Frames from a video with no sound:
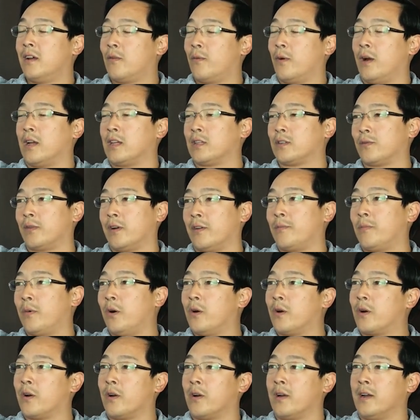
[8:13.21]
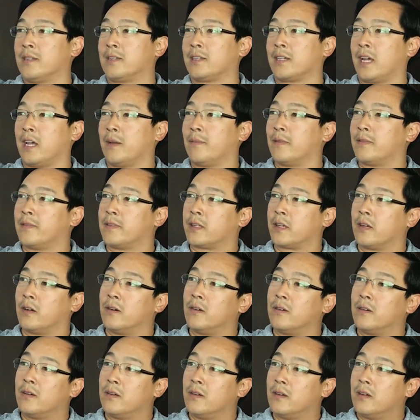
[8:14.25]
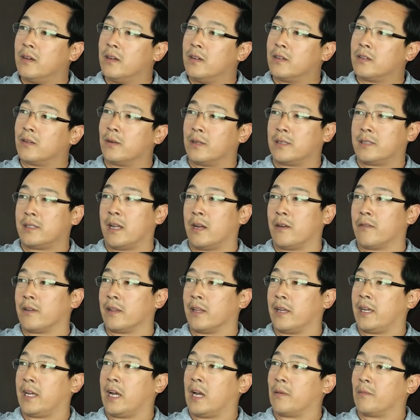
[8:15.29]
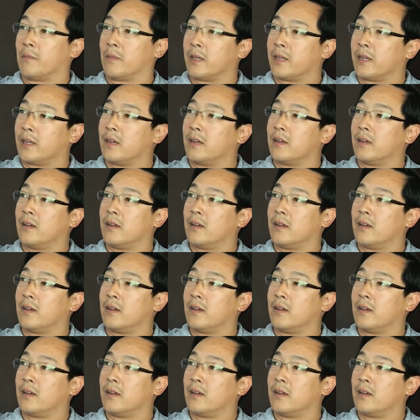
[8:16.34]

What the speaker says: Whereas with poker, it's a game of skill, so it's not really gambling.